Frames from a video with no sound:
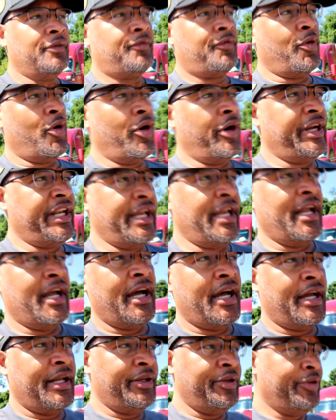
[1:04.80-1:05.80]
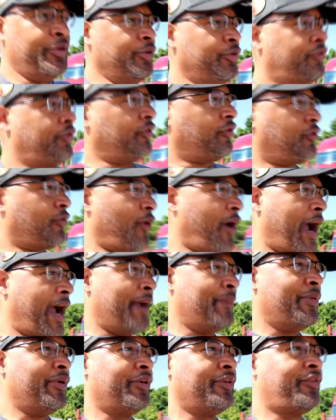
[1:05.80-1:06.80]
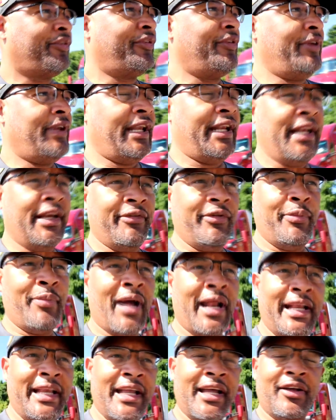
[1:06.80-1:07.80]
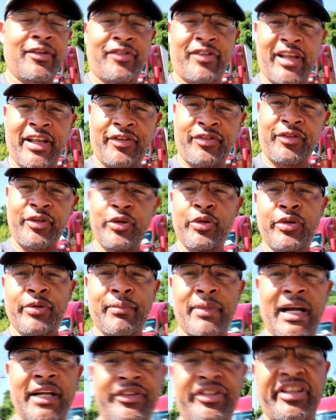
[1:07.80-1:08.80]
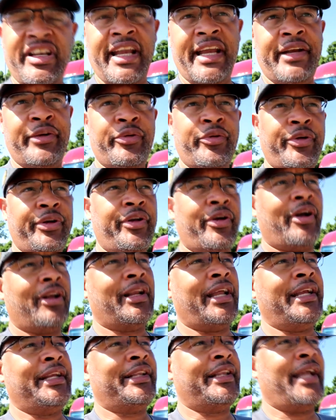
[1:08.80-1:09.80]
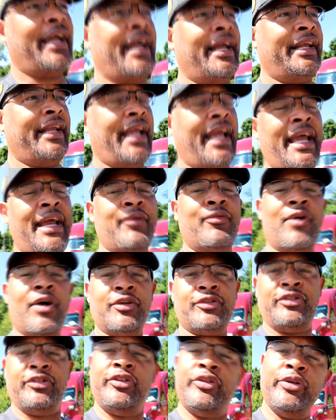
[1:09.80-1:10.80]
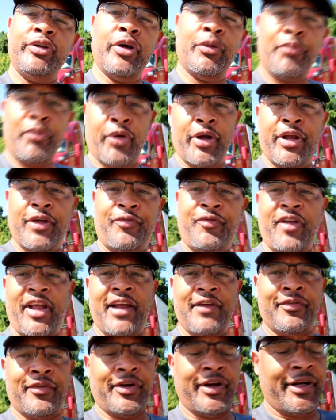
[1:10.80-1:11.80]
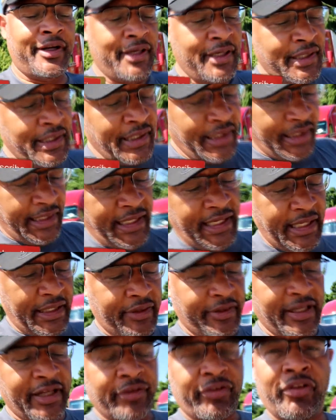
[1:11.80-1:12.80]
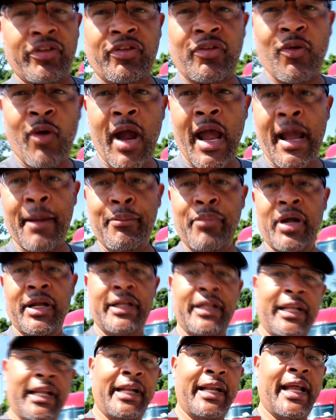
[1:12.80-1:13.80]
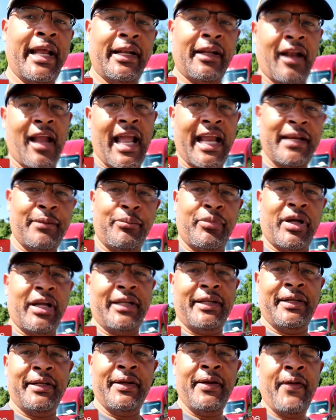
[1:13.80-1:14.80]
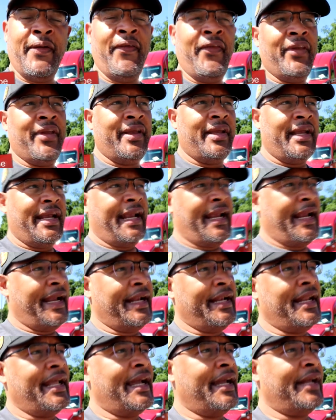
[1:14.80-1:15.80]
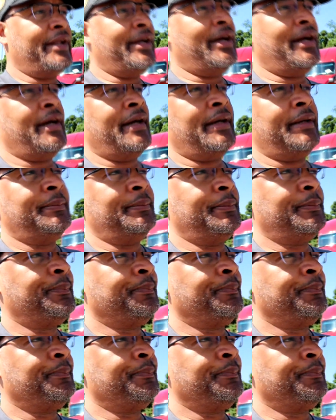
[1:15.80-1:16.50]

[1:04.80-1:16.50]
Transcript: For the uh, new subscribers and everybody else that's new to my channel and all like that, hey, why don't you do your boy a favor and hit that subscribe button and that like button and that uh,